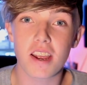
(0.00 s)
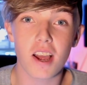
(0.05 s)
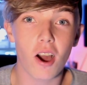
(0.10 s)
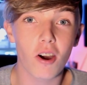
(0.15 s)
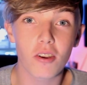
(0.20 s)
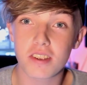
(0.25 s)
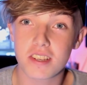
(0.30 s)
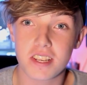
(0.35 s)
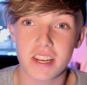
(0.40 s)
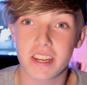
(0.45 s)

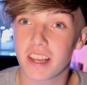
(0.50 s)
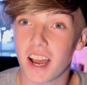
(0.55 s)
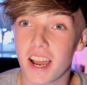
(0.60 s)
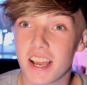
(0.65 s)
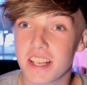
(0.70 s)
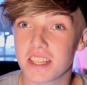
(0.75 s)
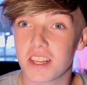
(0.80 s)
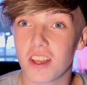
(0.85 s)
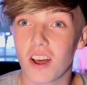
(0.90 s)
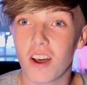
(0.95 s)
Honestly,
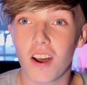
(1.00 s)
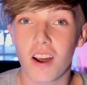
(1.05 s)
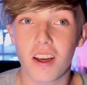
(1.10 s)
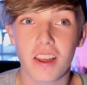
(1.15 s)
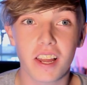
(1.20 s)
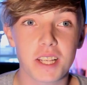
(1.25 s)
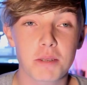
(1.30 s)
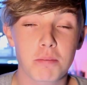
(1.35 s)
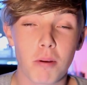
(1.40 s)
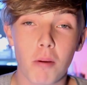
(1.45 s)

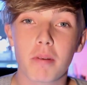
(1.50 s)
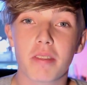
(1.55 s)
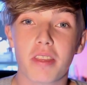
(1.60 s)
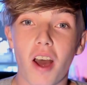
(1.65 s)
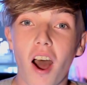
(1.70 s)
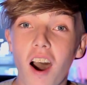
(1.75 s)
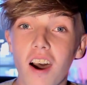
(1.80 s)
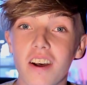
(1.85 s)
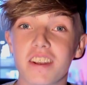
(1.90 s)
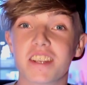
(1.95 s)
that's probably the
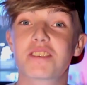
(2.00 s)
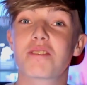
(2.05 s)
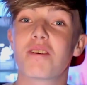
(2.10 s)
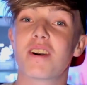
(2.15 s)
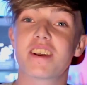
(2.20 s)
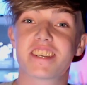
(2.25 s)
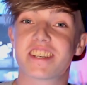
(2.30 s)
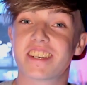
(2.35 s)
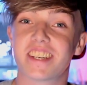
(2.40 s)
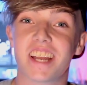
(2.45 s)
hardest
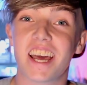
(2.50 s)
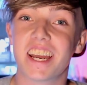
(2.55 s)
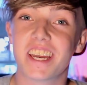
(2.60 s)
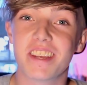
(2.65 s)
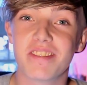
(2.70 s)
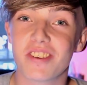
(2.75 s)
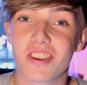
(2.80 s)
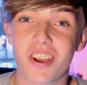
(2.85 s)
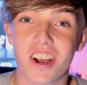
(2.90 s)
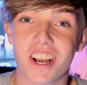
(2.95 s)
question any
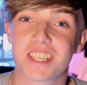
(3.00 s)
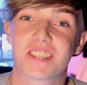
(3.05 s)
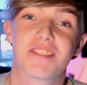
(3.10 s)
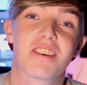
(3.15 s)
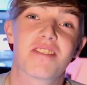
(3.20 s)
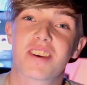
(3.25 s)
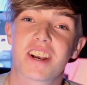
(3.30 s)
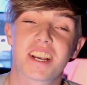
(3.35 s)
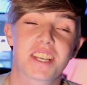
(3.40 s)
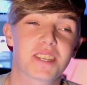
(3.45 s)
of you guys have
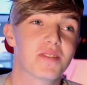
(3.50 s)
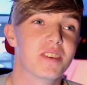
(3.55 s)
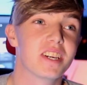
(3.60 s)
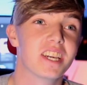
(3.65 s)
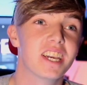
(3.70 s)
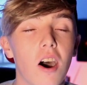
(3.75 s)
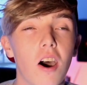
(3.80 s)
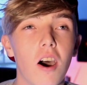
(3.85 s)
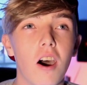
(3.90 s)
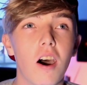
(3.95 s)
ever asked me.
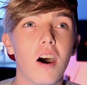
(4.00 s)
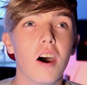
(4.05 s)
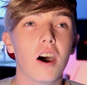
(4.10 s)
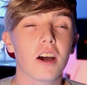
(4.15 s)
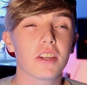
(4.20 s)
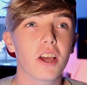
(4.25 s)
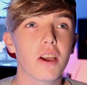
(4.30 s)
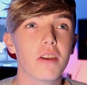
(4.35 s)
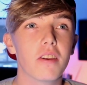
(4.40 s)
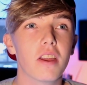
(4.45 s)

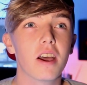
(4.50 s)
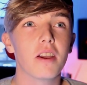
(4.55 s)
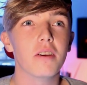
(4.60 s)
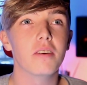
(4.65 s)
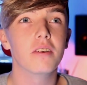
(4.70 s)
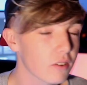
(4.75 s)
I don't know.